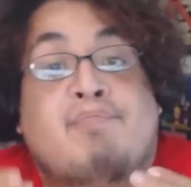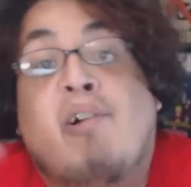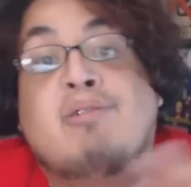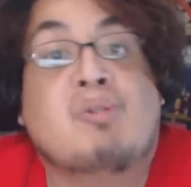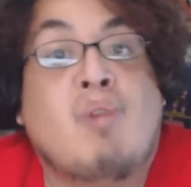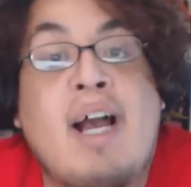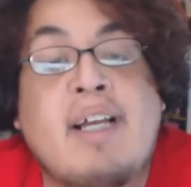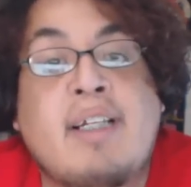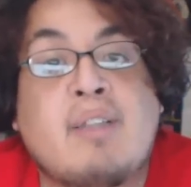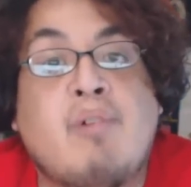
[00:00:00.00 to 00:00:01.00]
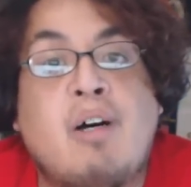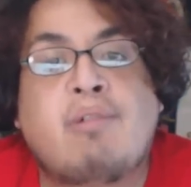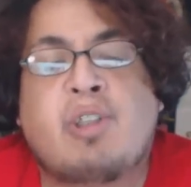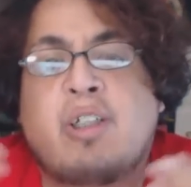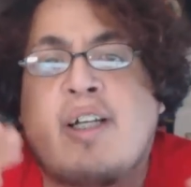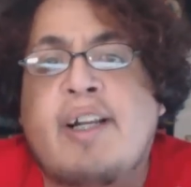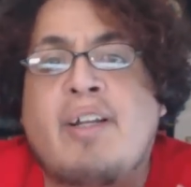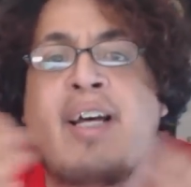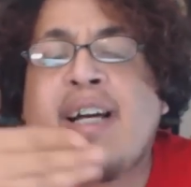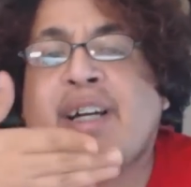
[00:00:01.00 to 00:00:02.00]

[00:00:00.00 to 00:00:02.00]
part dragon as well, which could kind of